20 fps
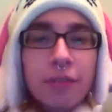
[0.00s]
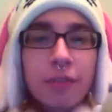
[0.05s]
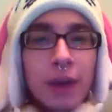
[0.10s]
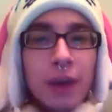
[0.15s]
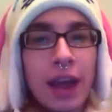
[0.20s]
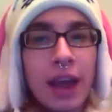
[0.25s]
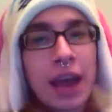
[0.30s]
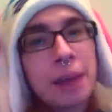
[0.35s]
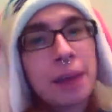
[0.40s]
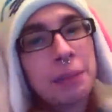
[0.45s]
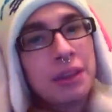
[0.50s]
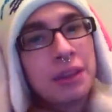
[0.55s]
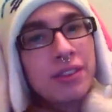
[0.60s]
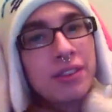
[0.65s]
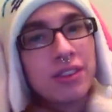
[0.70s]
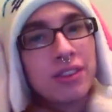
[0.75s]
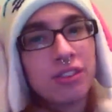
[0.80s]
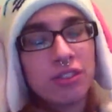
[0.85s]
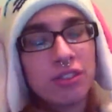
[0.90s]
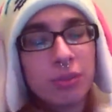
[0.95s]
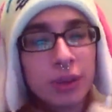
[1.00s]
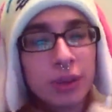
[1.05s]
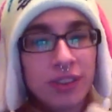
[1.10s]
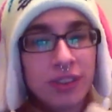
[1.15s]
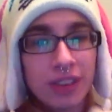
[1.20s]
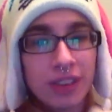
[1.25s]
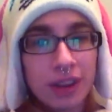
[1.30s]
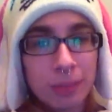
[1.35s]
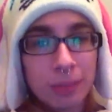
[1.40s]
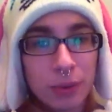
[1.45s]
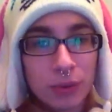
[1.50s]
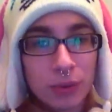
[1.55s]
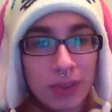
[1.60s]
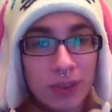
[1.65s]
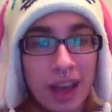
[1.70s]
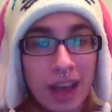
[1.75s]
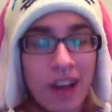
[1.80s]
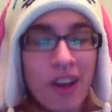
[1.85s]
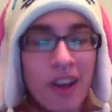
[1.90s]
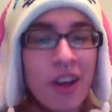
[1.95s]
What happens is she works at a
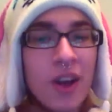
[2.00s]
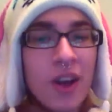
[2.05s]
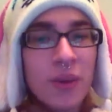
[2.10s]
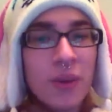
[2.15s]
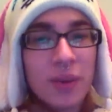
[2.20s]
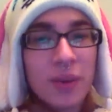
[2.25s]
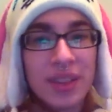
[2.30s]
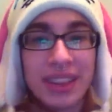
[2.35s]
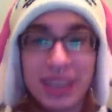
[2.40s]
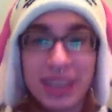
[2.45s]
motel where they